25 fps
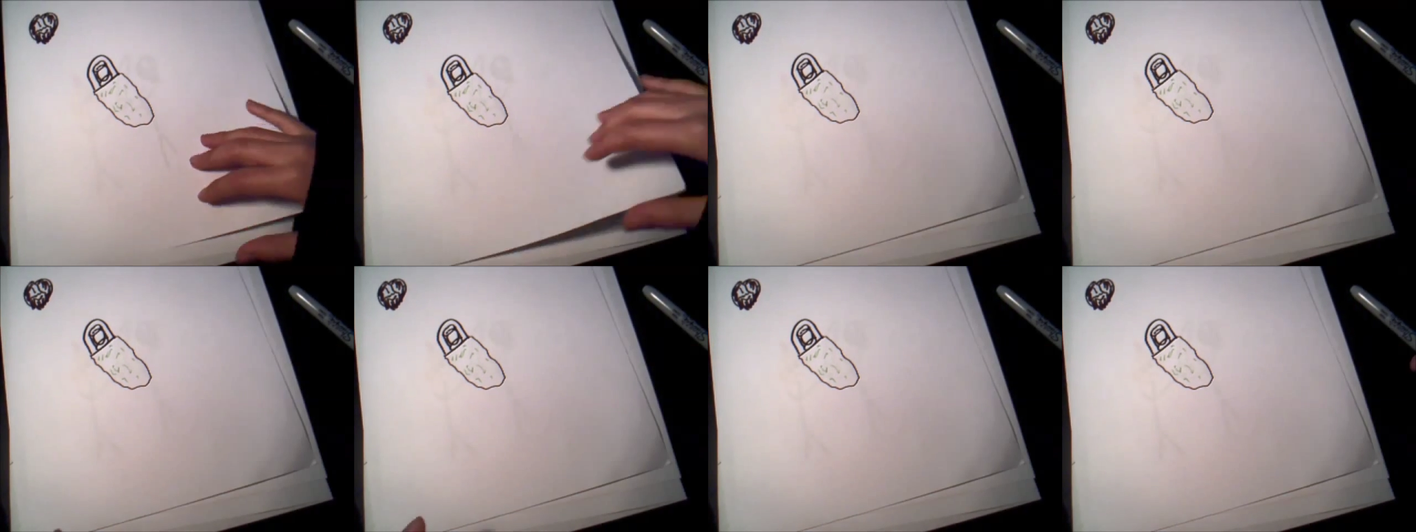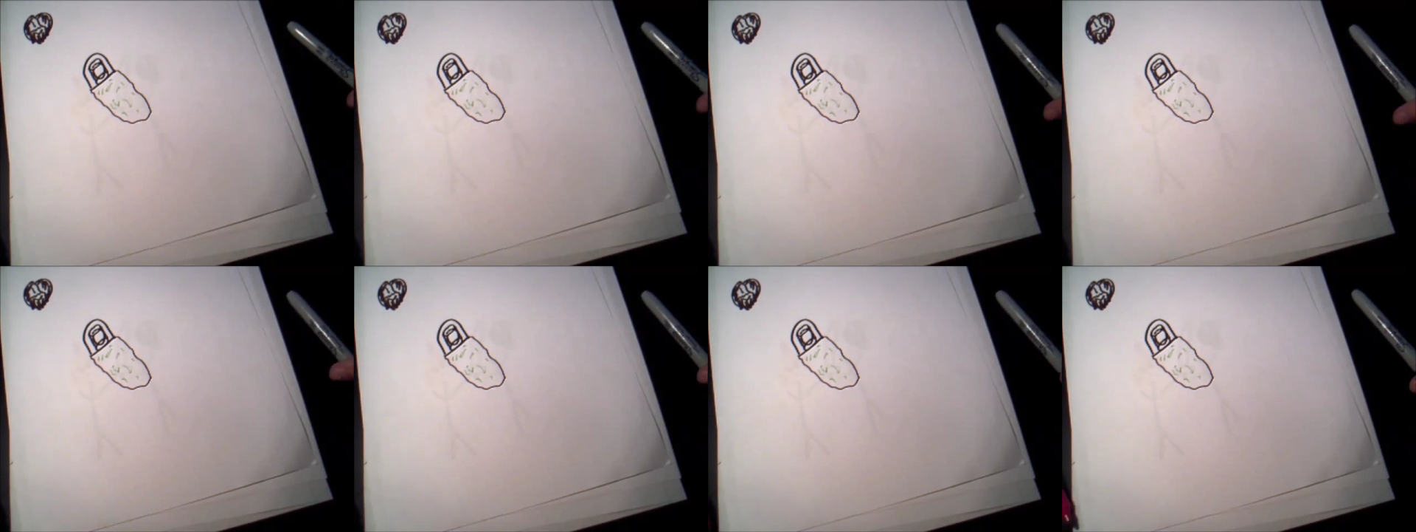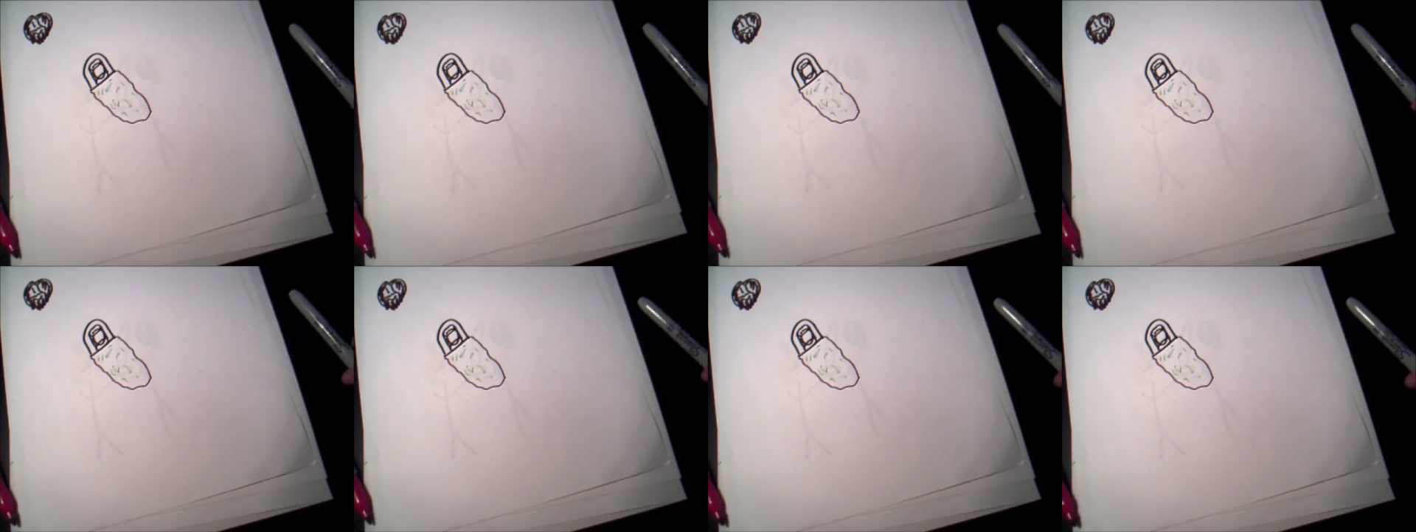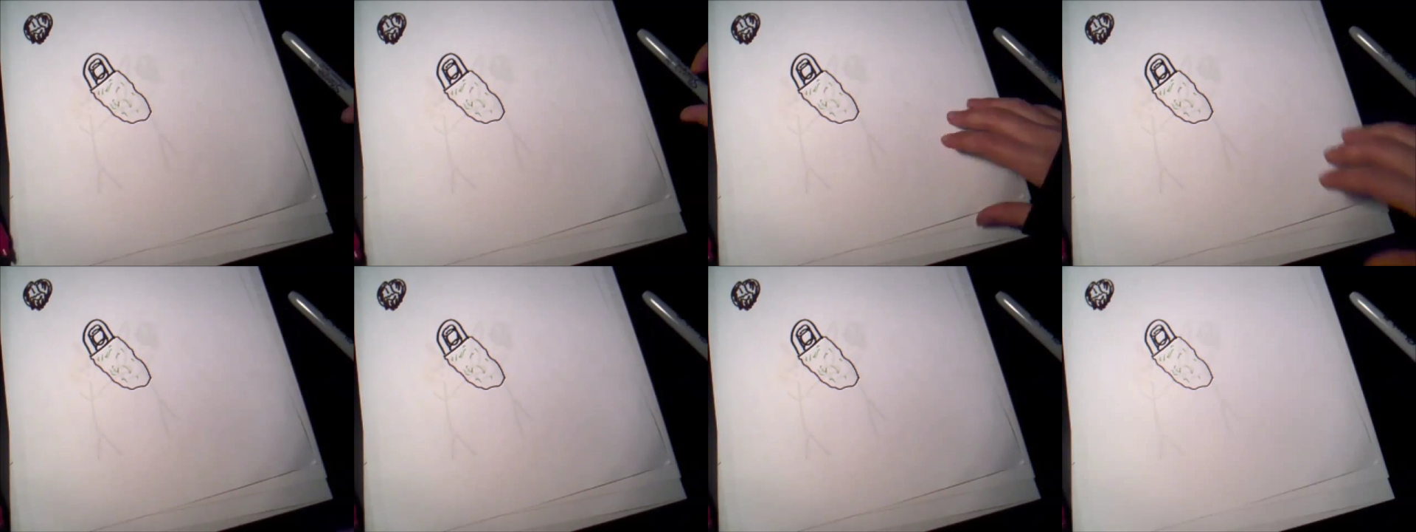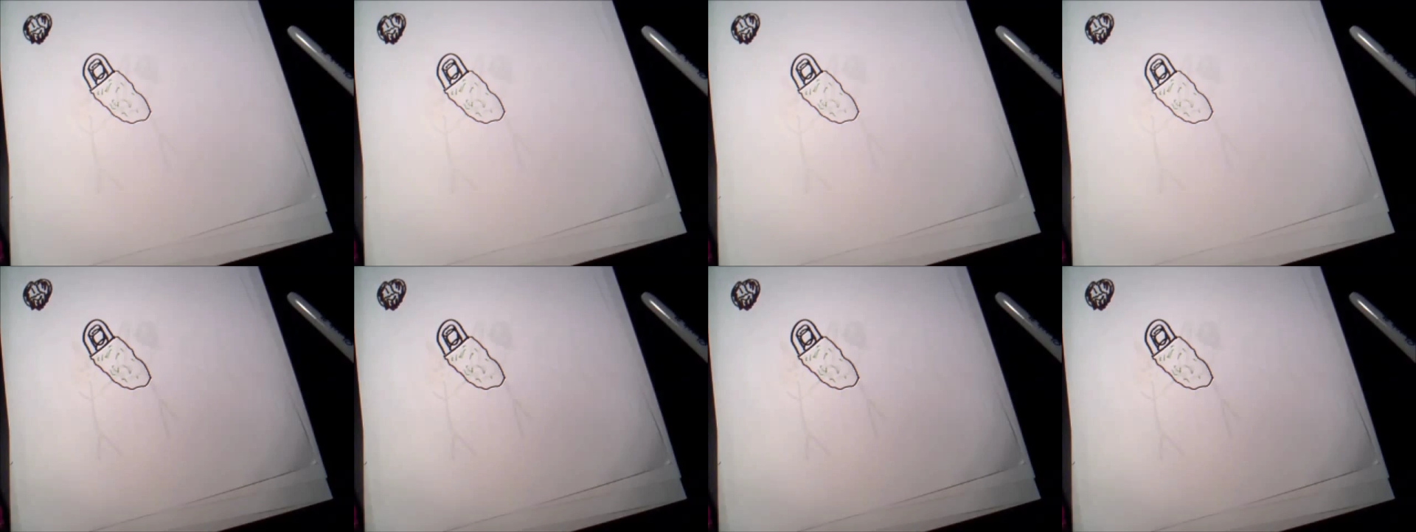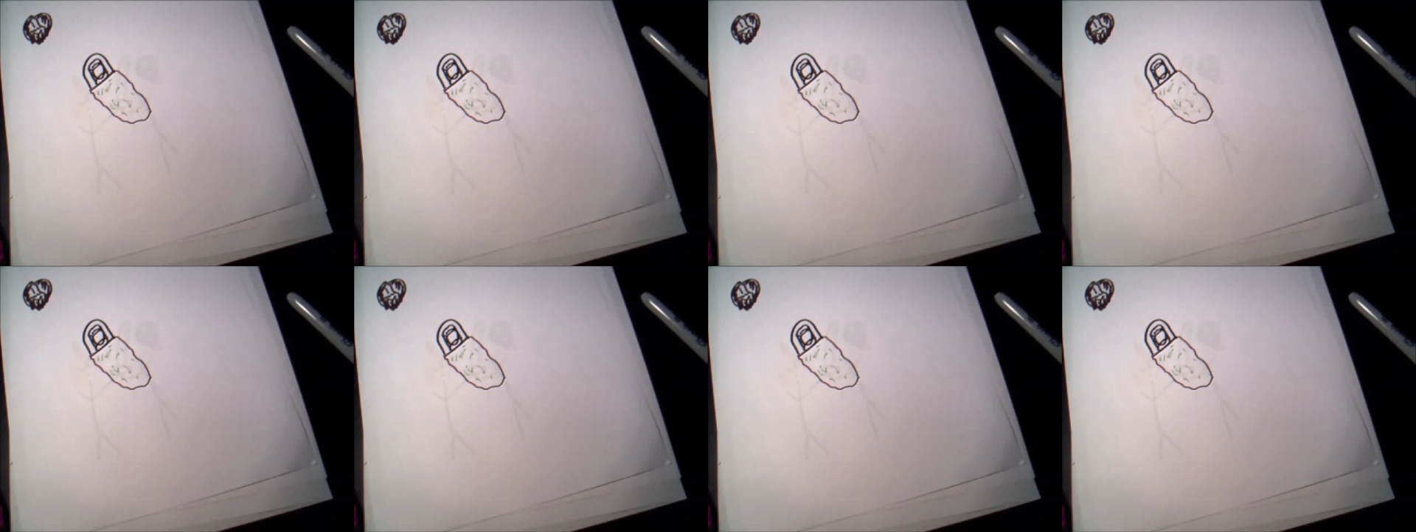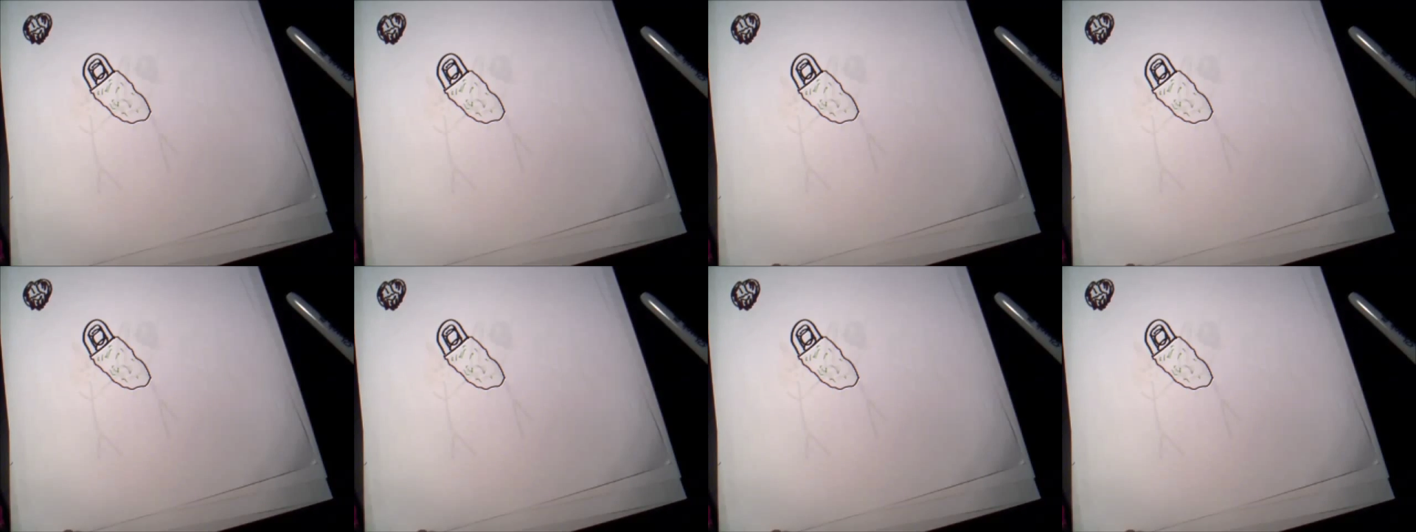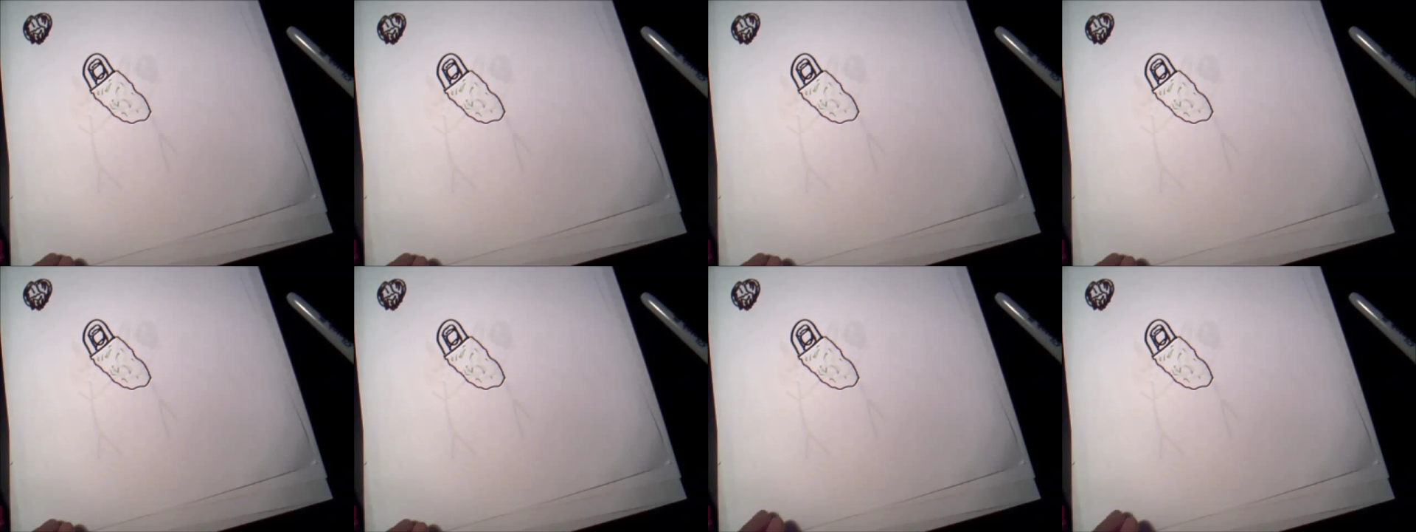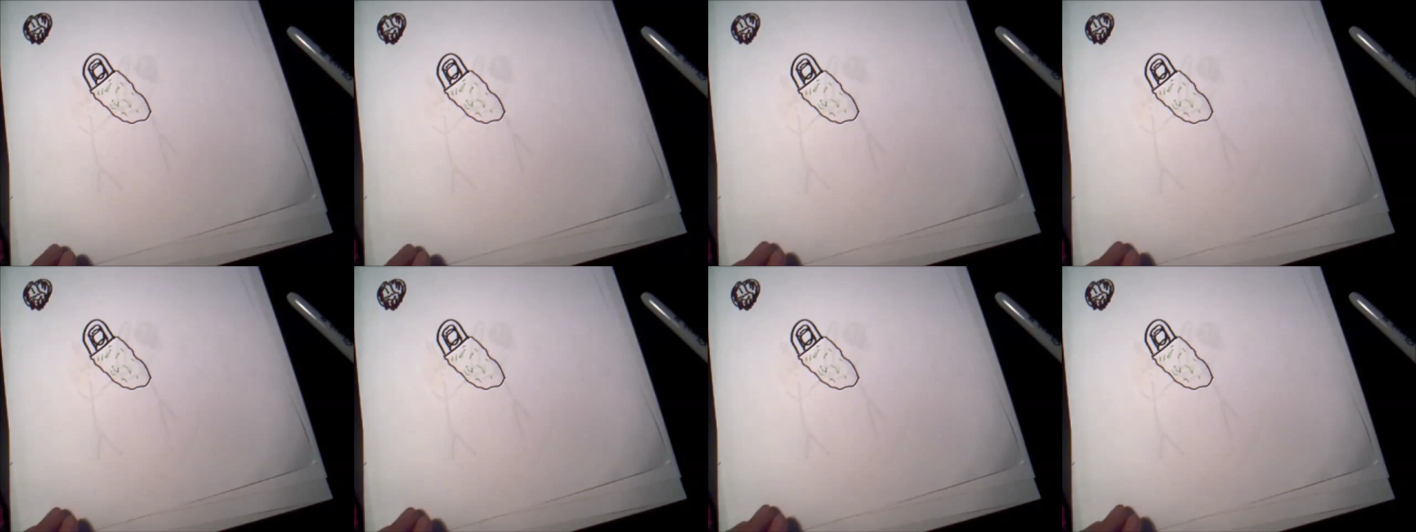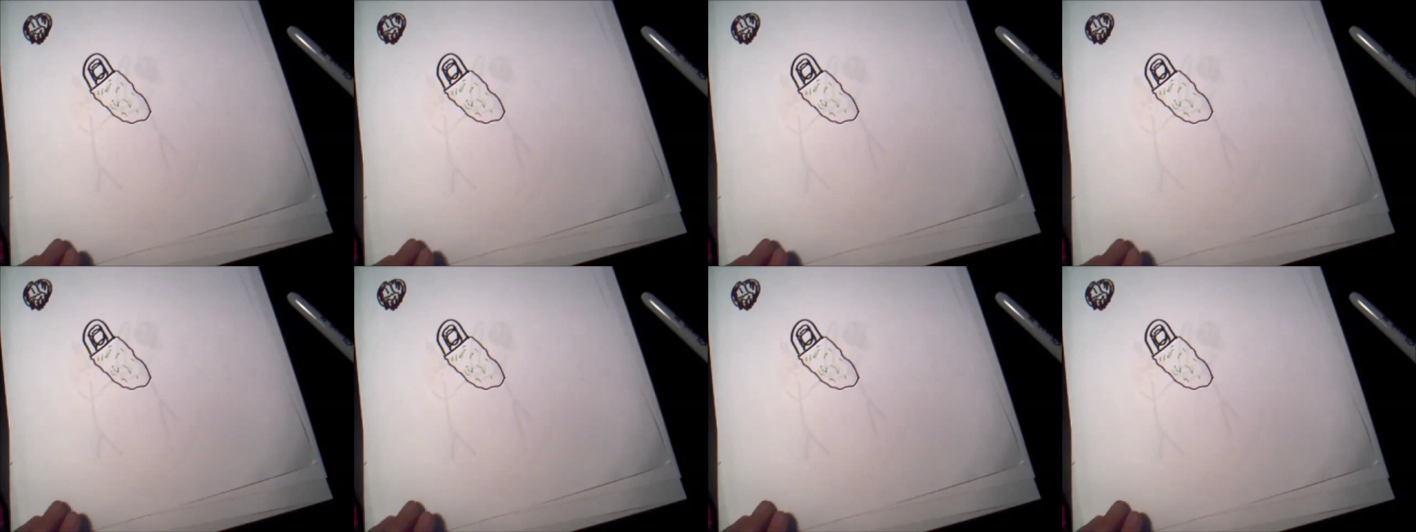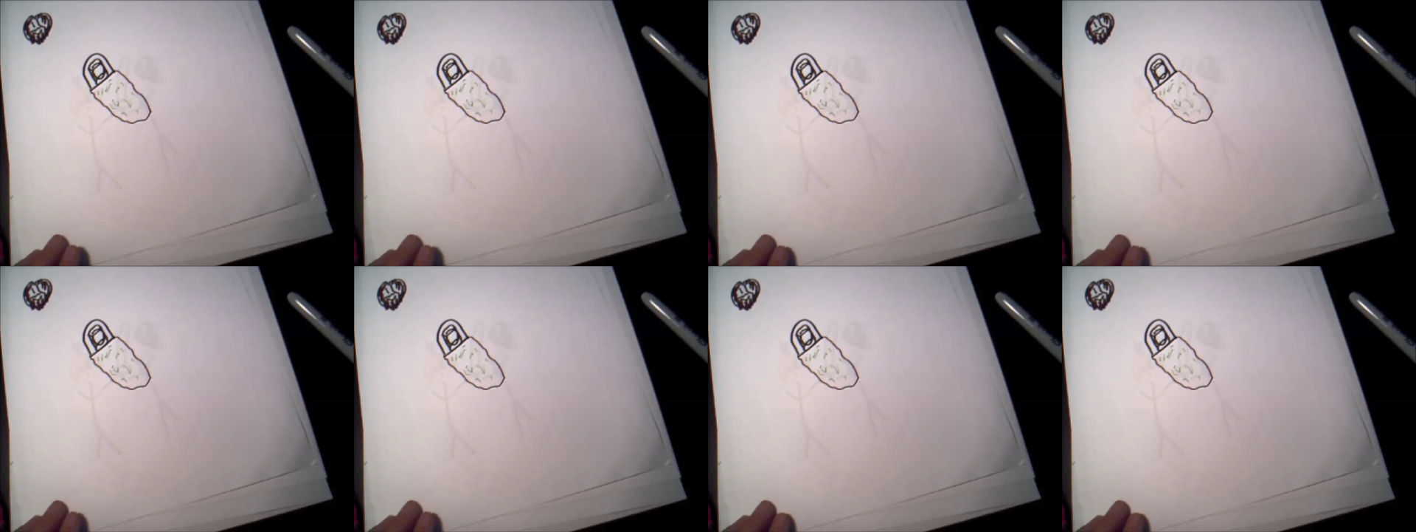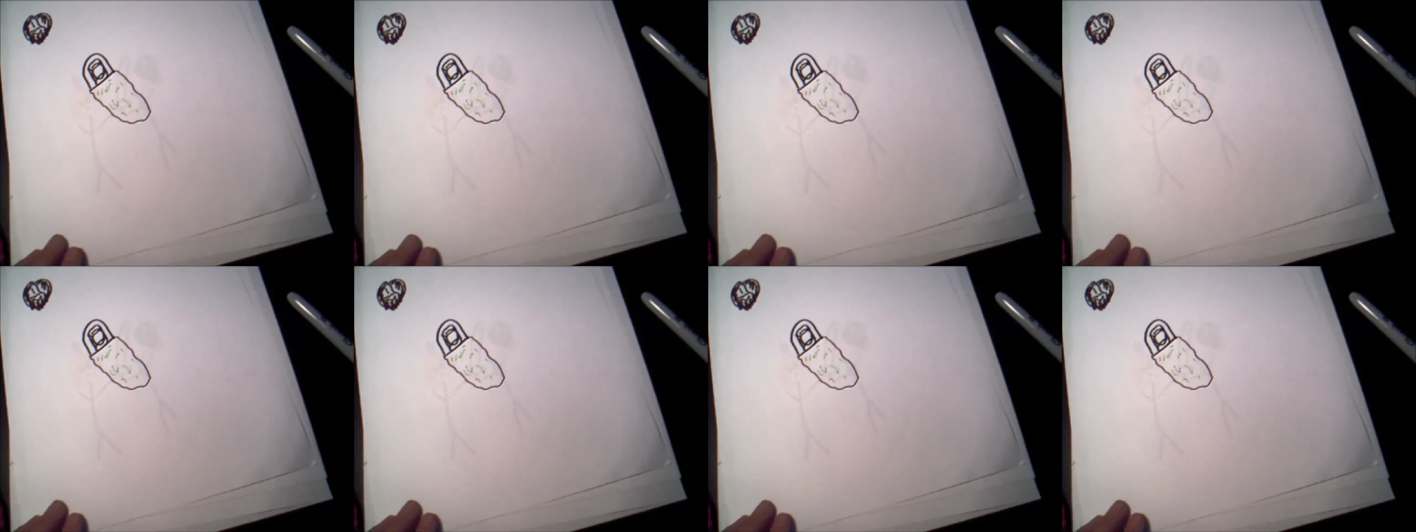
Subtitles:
Nobody's mouth can be seen.